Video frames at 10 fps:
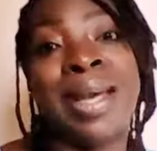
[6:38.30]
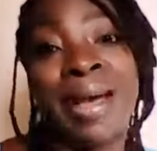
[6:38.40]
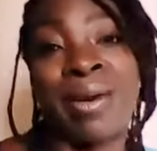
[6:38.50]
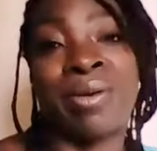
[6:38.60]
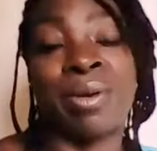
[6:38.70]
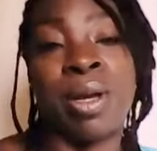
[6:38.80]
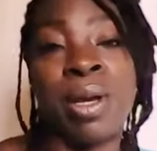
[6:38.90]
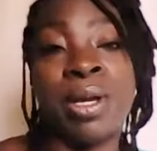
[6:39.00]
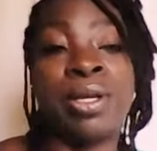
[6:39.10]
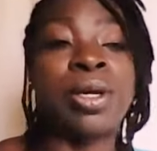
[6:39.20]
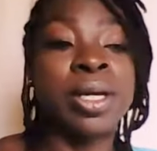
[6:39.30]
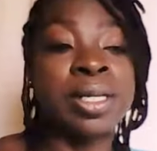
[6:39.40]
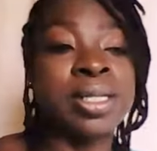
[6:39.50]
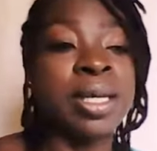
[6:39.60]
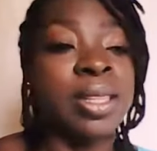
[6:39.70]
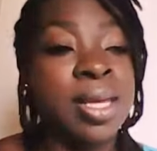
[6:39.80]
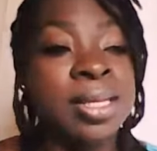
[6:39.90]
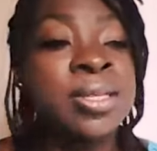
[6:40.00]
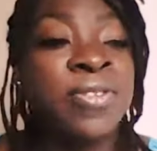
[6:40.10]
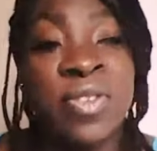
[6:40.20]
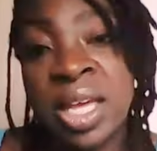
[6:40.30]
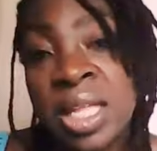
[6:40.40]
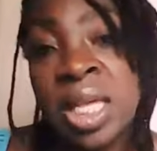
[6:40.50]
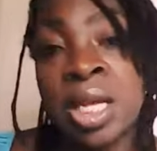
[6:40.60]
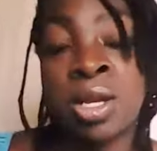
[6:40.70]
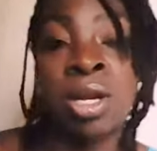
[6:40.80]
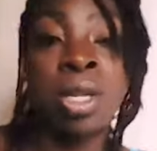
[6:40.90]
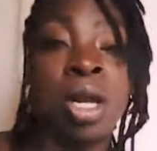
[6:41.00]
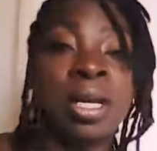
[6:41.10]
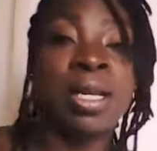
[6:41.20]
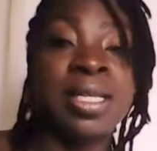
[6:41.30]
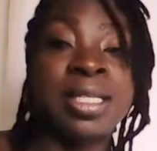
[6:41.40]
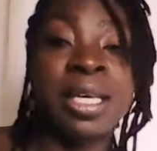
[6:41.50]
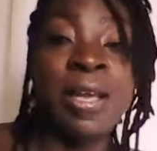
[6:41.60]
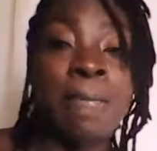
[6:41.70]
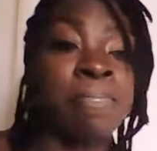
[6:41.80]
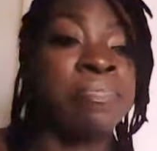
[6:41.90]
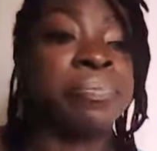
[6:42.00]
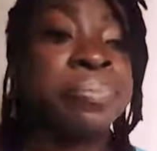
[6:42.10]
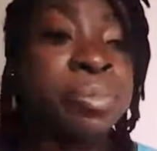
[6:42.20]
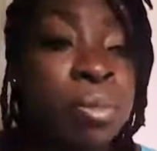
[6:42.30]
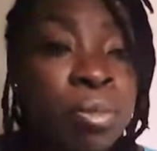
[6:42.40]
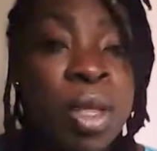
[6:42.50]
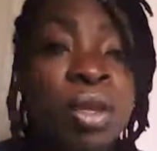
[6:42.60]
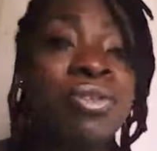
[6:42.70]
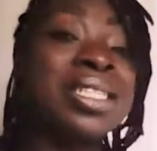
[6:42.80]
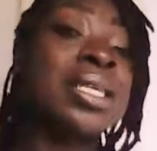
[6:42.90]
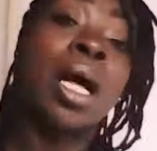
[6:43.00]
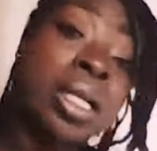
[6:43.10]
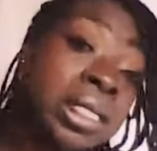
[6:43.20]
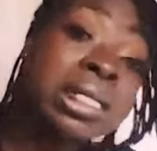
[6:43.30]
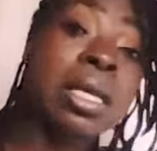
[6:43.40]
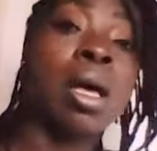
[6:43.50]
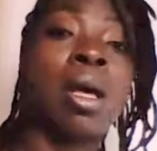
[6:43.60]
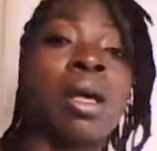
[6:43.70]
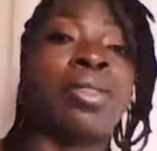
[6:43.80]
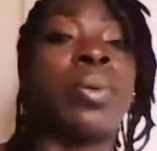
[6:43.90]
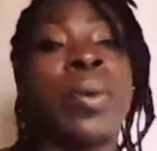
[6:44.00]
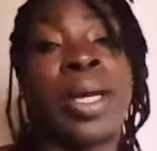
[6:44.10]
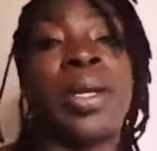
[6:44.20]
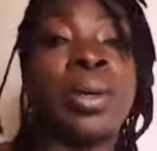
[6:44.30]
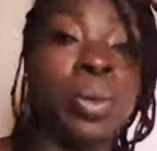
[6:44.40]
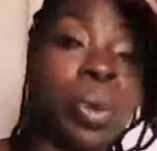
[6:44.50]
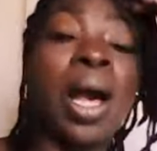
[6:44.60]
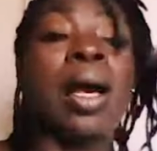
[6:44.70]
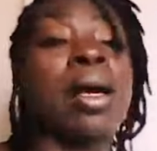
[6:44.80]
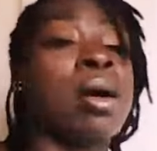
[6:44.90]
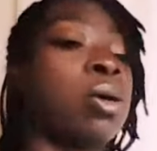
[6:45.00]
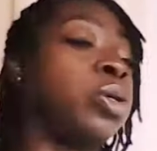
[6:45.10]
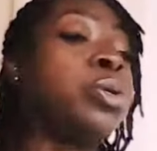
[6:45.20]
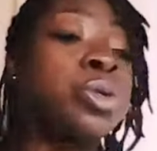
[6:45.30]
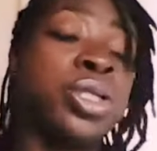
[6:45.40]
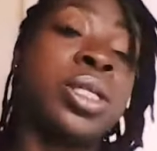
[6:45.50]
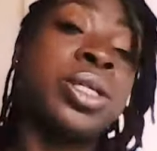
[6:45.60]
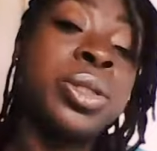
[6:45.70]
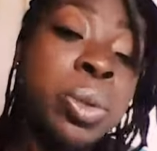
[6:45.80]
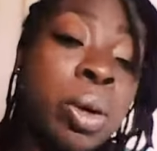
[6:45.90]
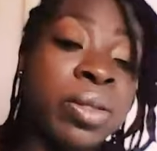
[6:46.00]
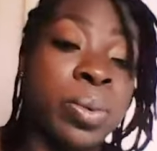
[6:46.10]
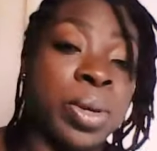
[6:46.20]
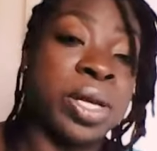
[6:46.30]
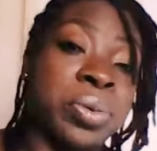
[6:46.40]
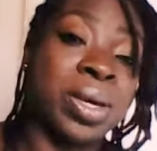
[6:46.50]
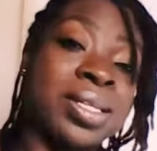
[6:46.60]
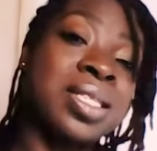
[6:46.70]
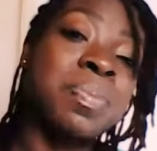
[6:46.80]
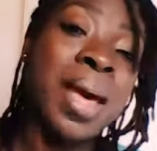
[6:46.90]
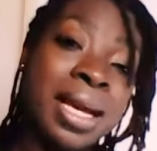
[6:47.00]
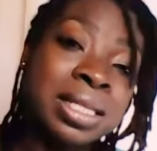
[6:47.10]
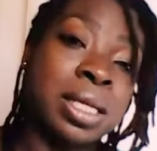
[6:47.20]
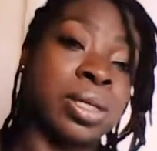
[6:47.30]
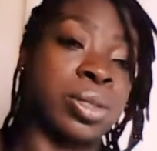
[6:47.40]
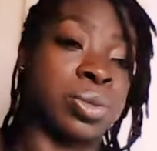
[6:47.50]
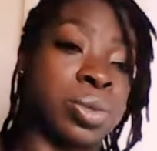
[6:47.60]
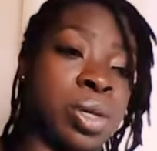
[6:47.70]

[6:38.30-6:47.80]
down. You're going to see things failing. You're not going to see results the way you usually do or the way you expect to.